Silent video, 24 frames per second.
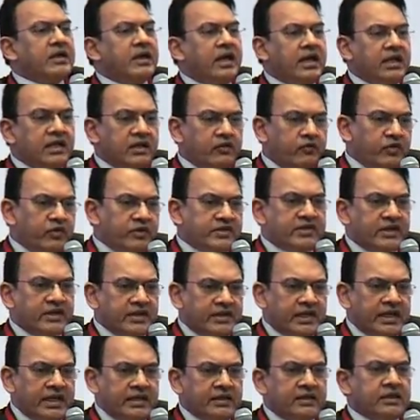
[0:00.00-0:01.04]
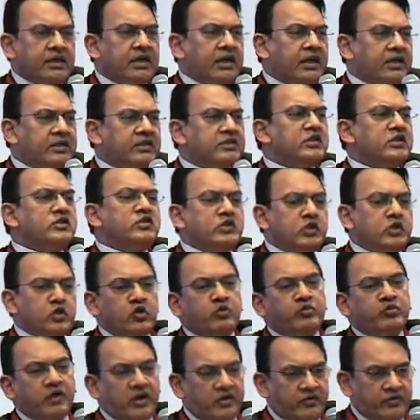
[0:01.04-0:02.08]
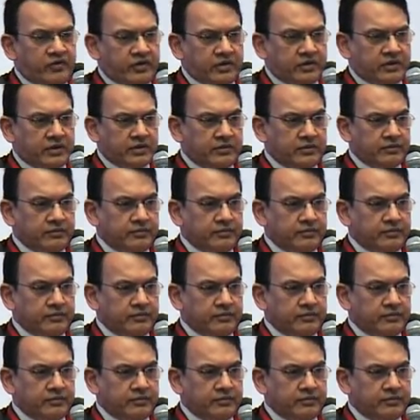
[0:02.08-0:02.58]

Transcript: And if we say that, it is a zero profit.